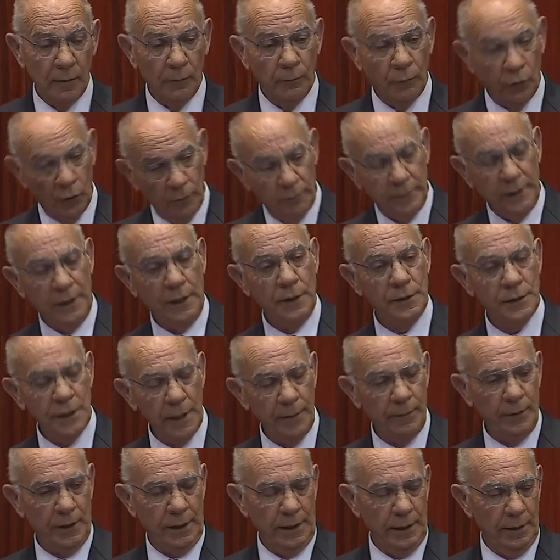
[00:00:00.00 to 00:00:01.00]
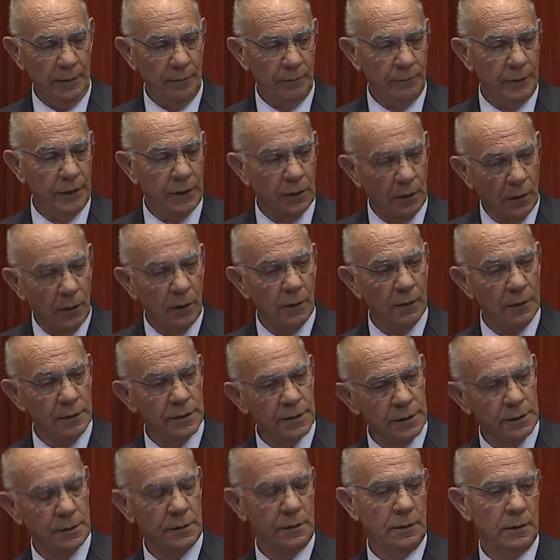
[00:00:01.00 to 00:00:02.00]
put me in jeopardy
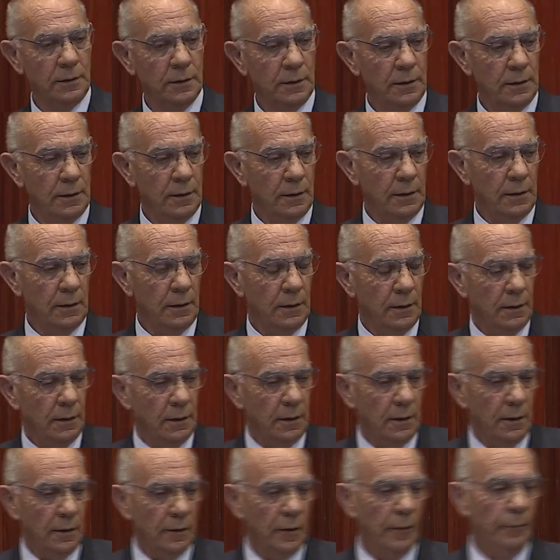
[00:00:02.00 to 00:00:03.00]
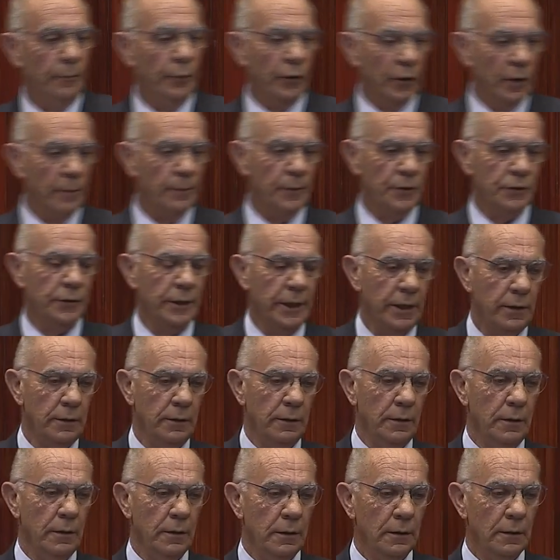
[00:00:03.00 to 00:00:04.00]
because the
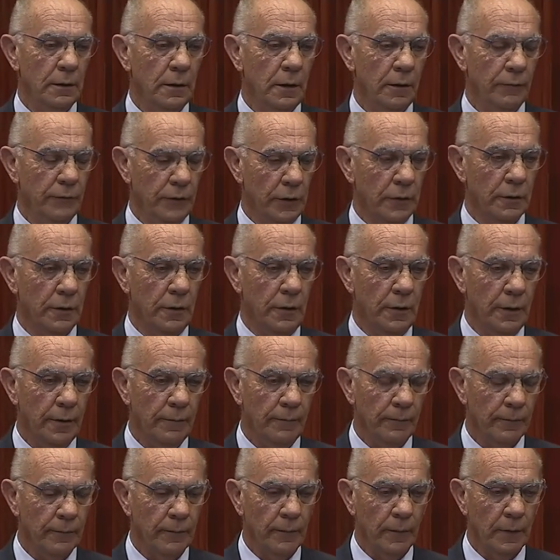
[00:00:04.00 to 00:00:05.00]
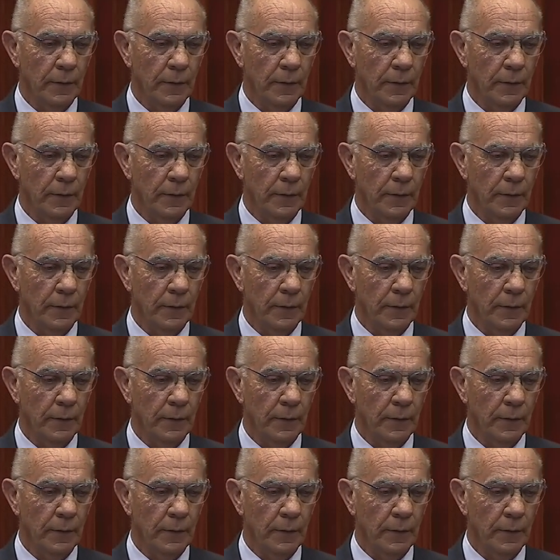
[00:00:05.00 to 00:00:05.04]
perpetrator of the crime